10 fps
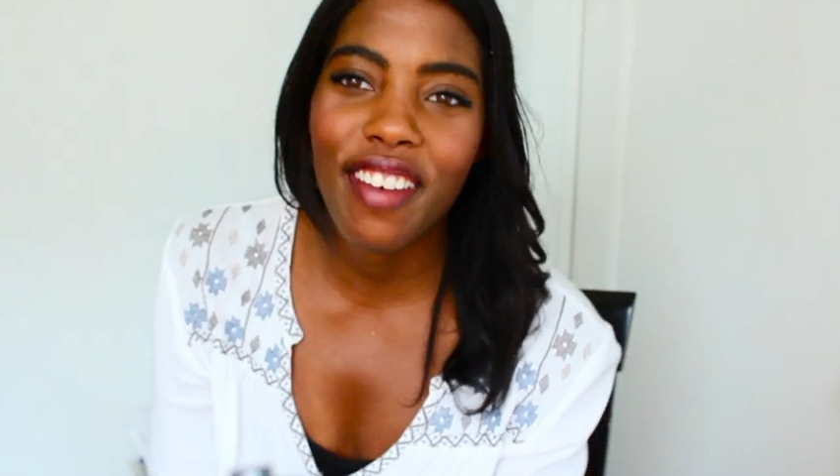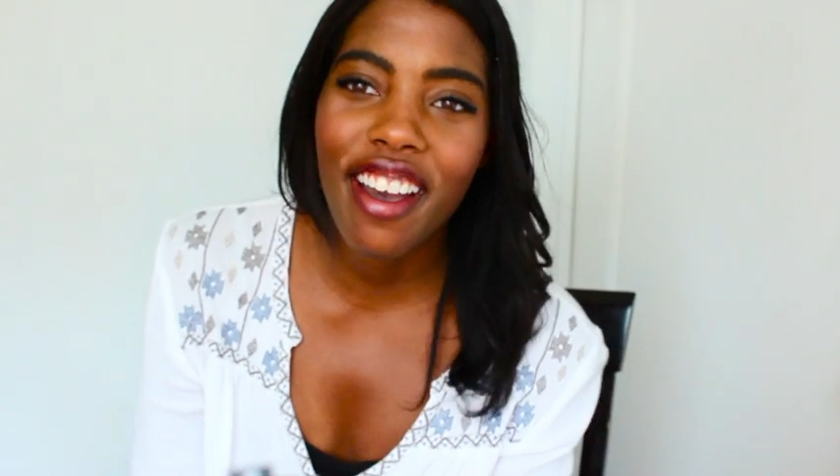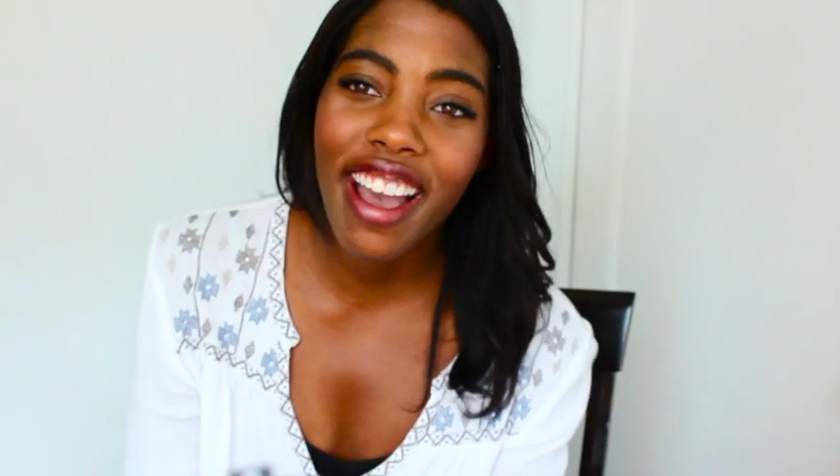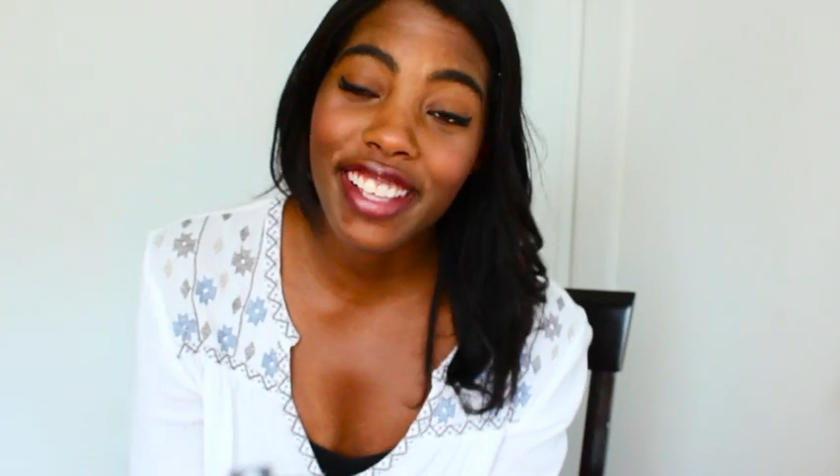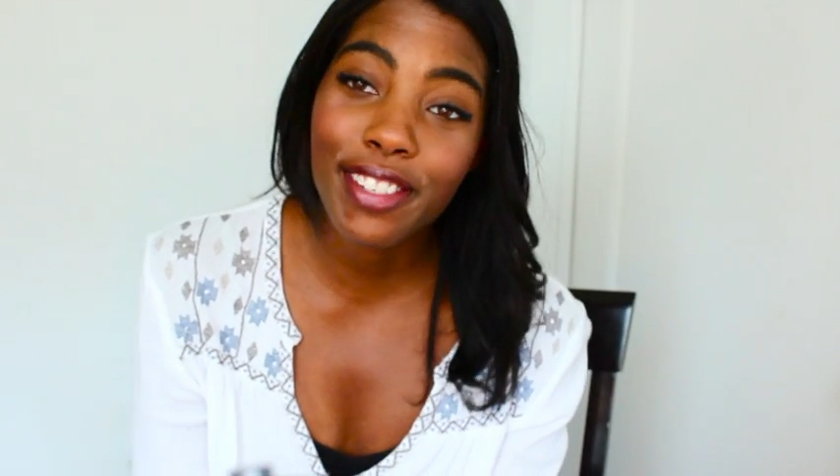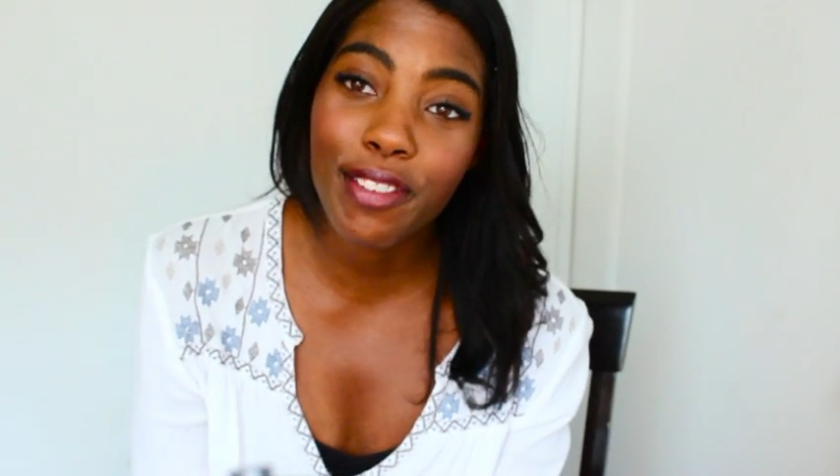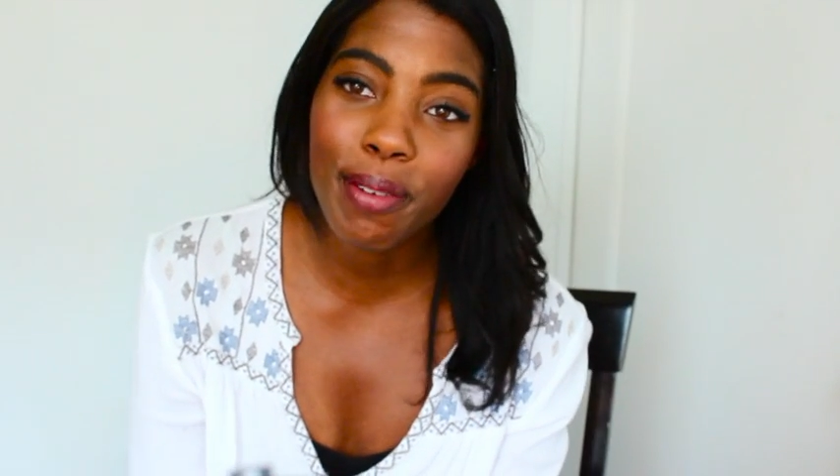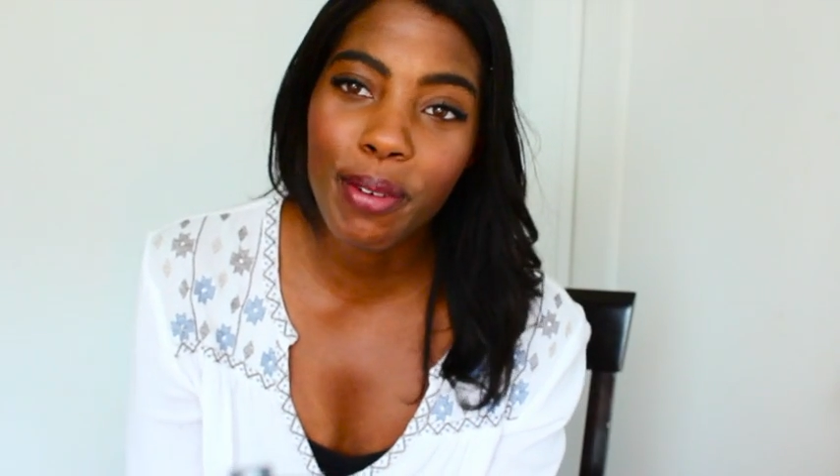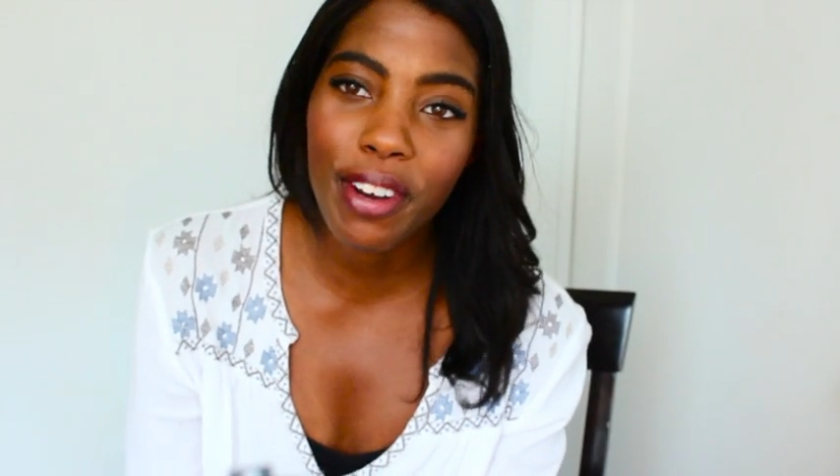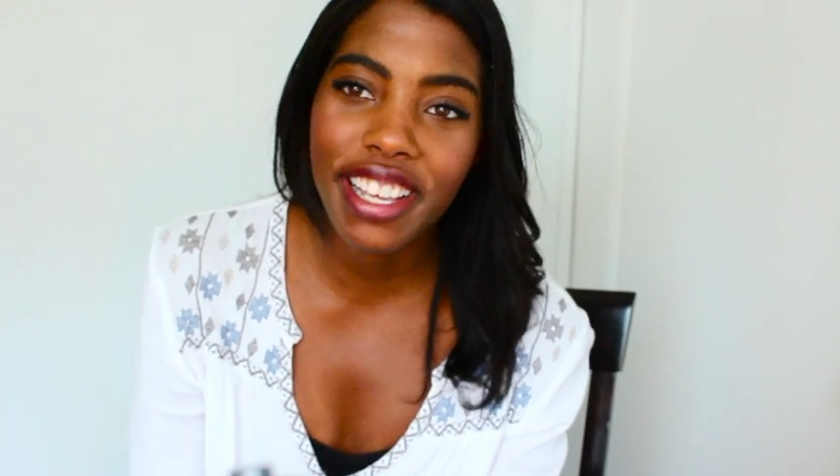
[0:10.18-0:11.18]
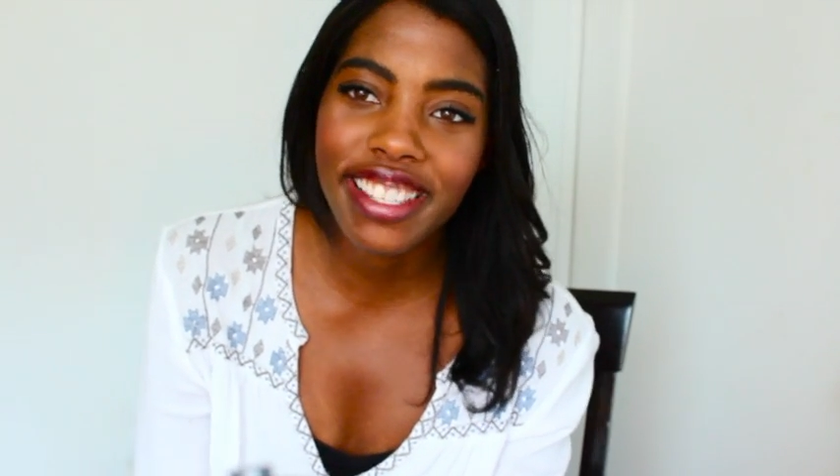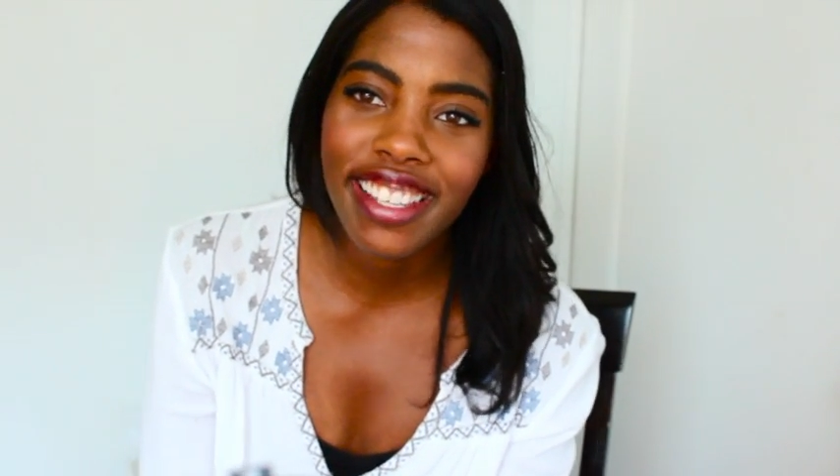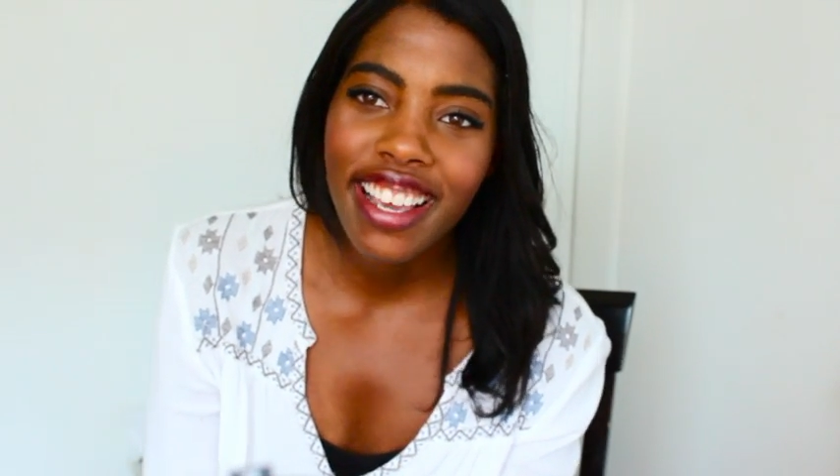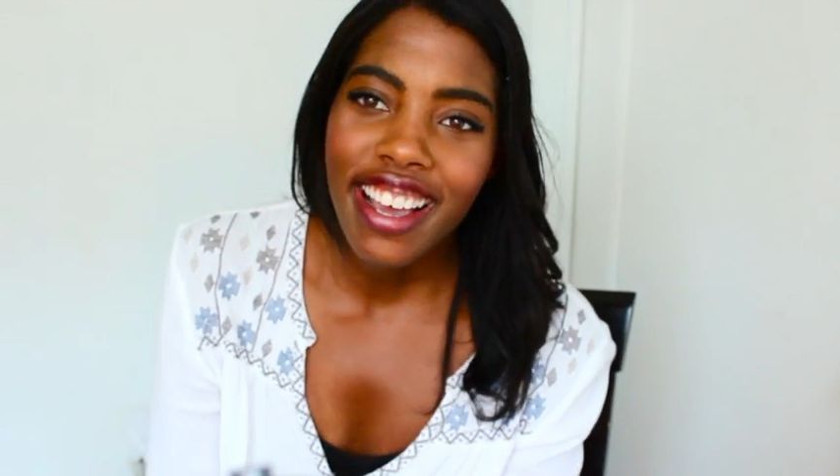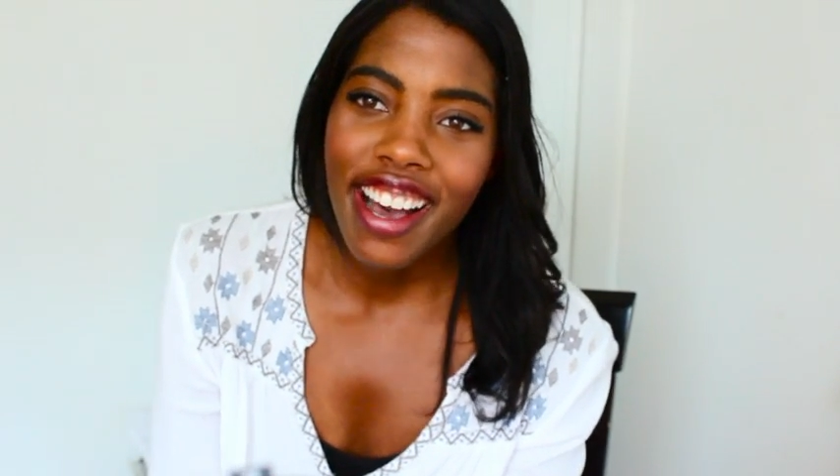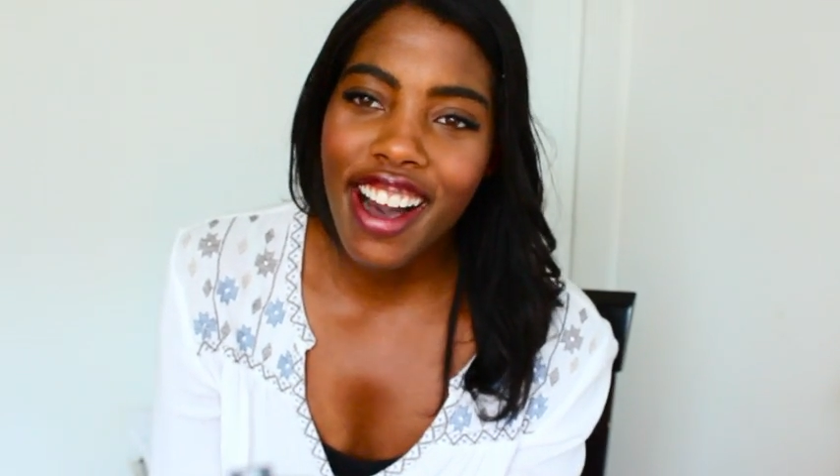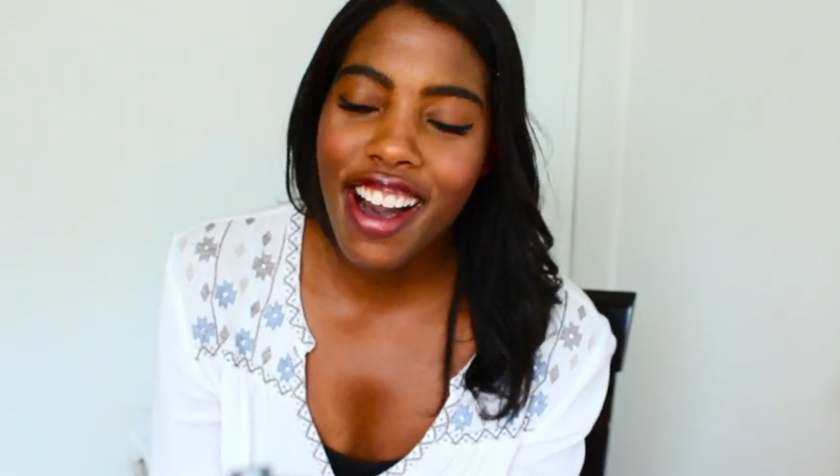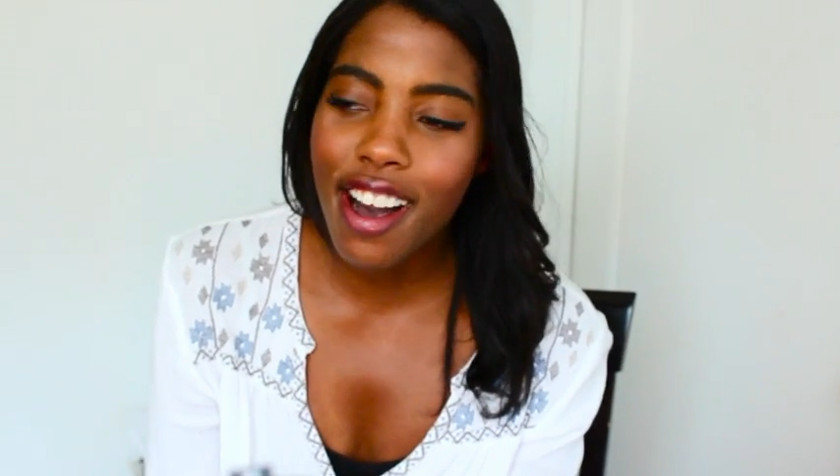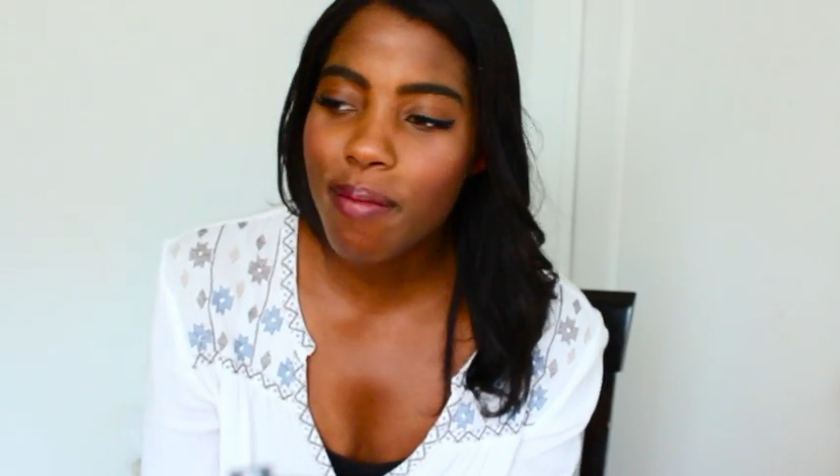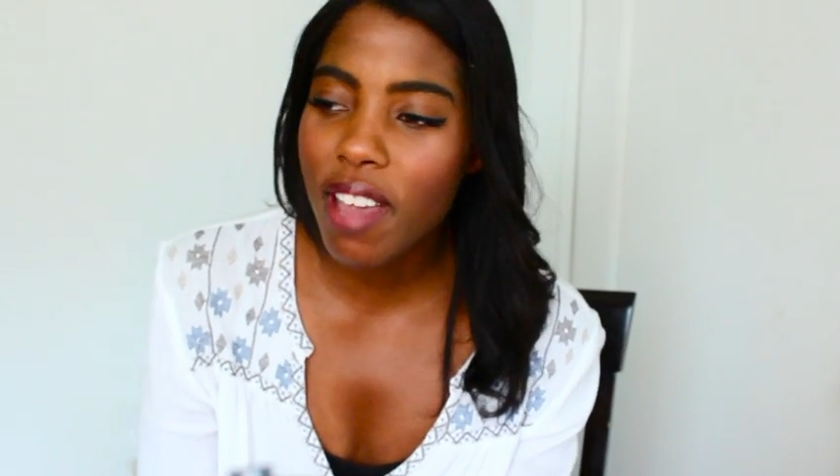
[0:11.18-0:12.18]
about high school boys.
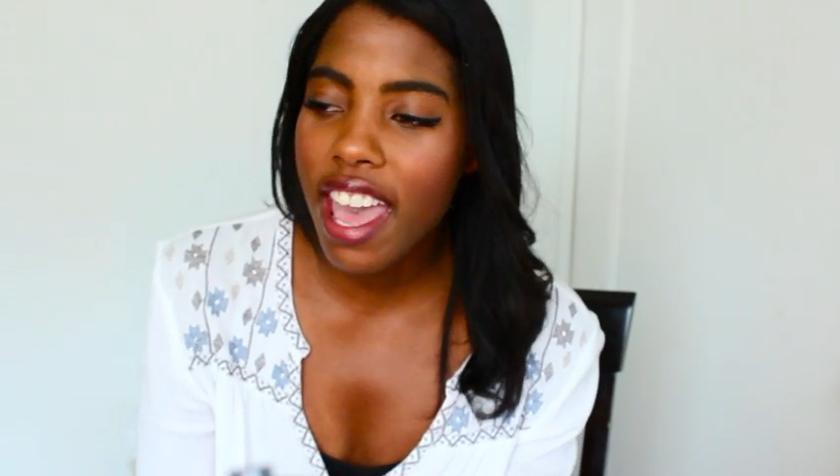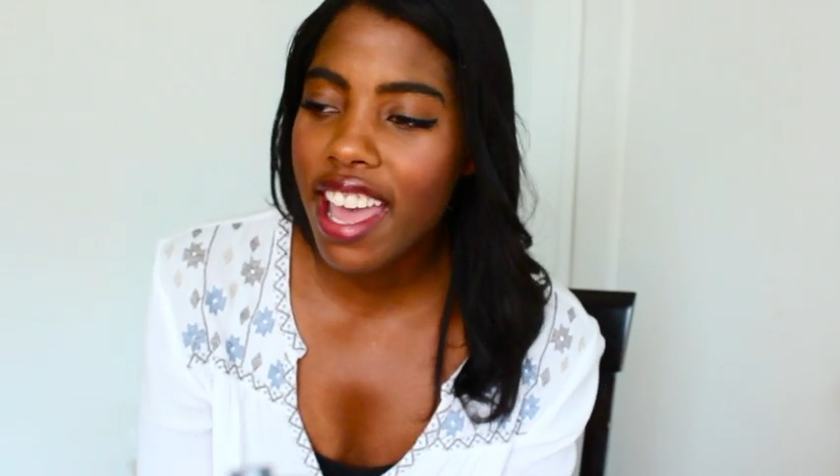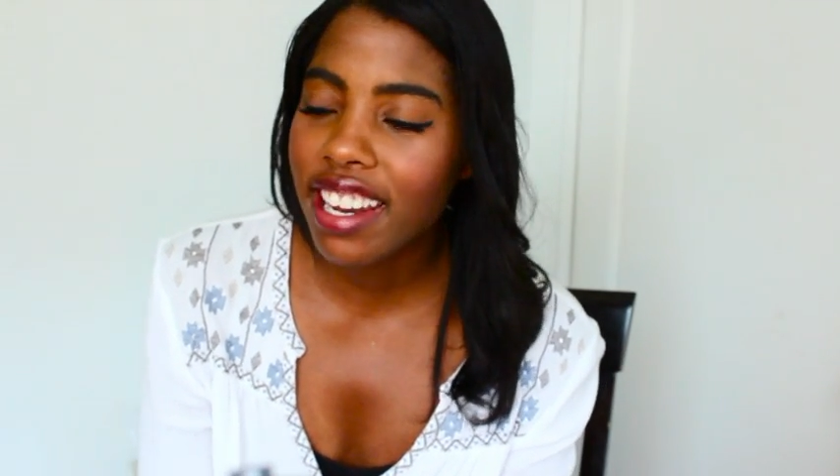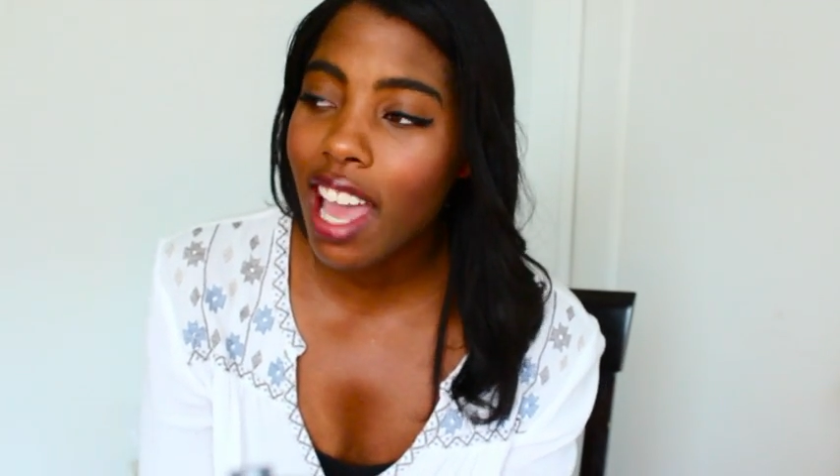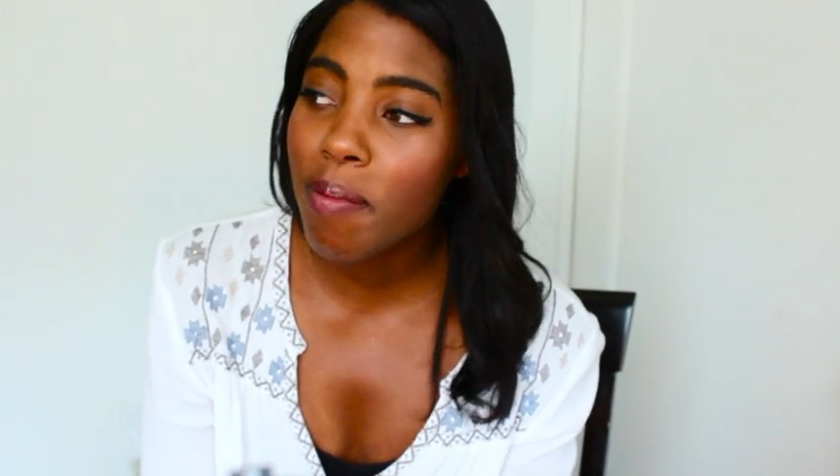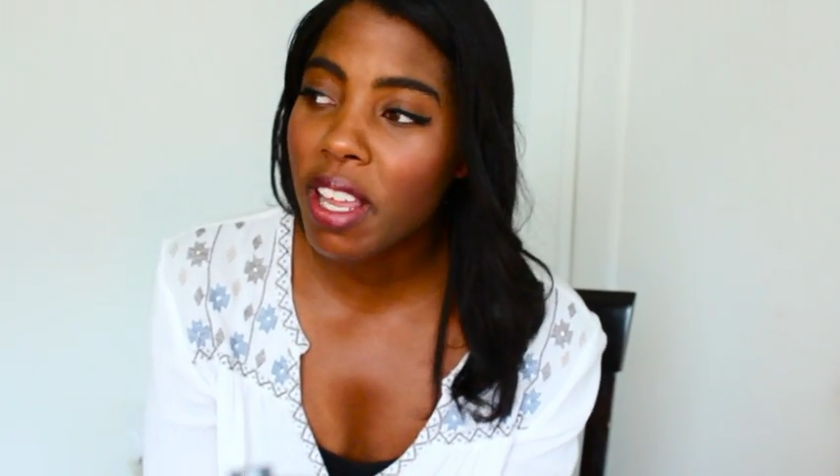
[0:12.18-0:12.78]
And I